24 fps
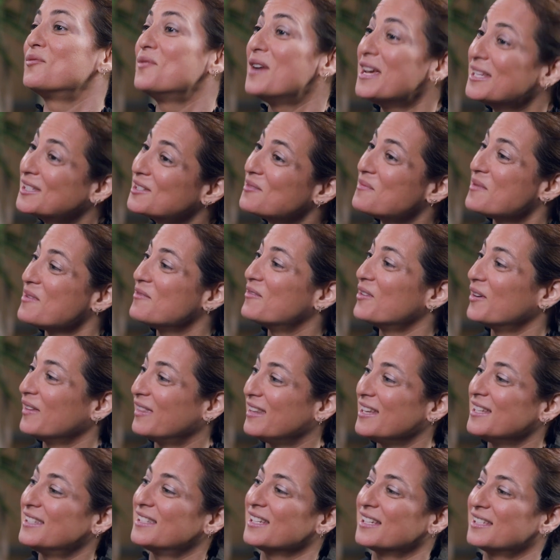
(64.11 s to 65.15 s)
recipe for
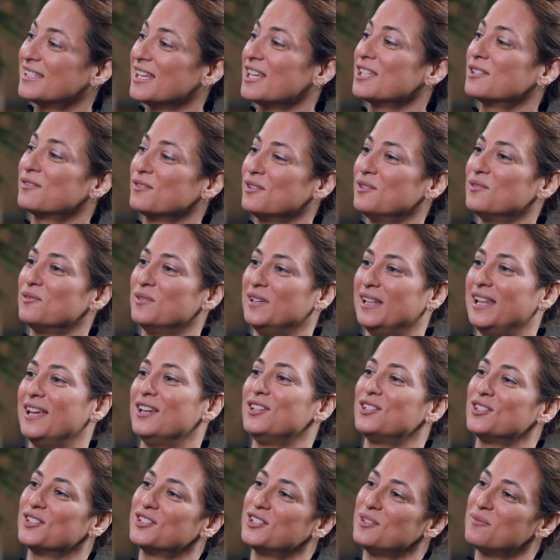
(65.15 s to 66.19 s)
this successful
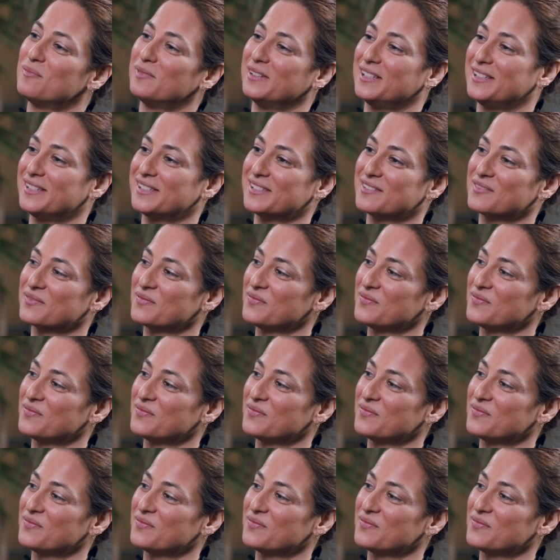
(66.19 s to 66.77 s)
relationship, please.